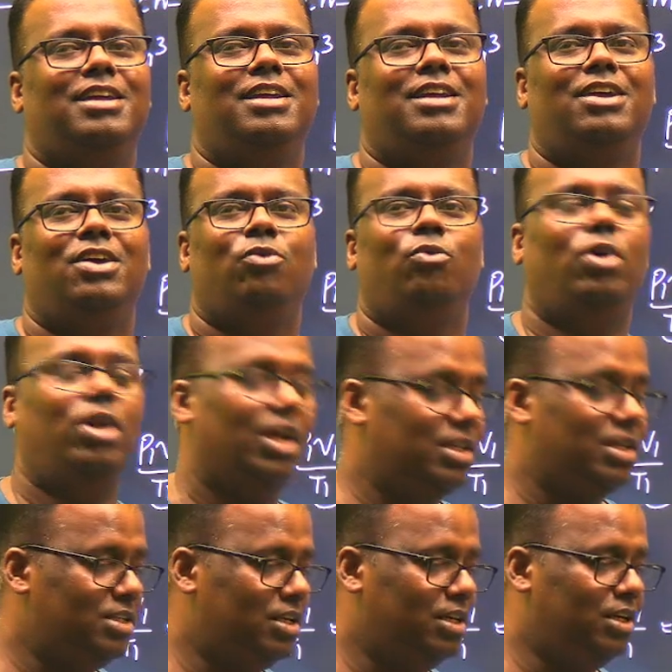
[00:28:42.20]
What
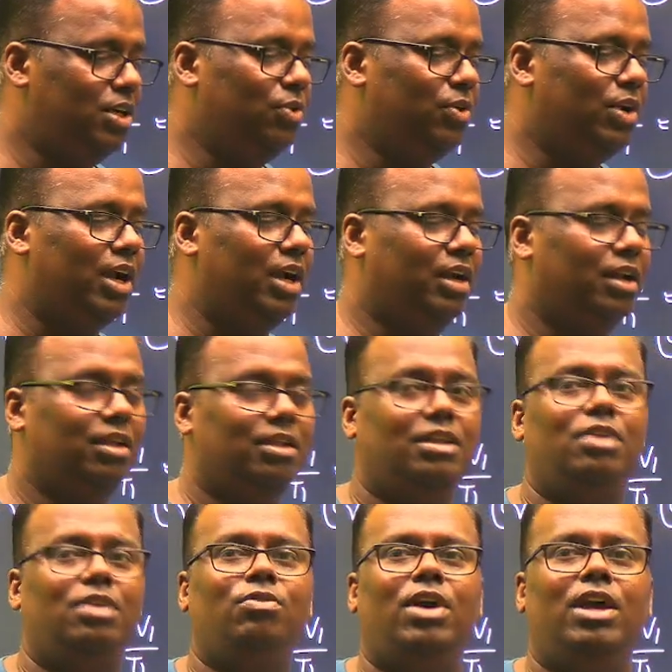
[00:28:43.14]
answer did you get?
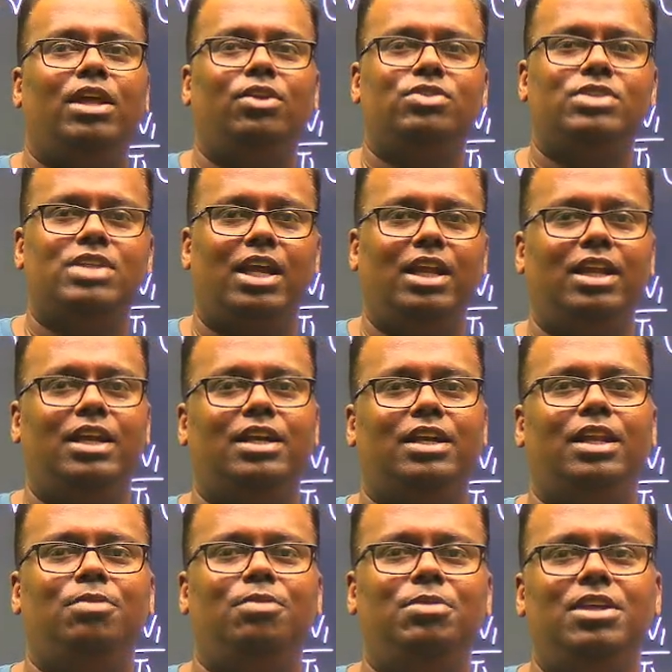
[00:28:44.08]
Then why are you silent?
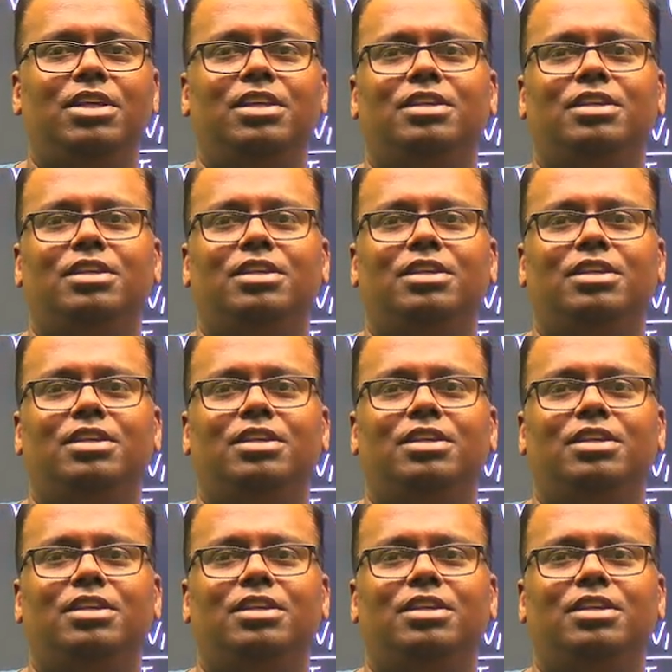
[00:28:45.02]
Tell me.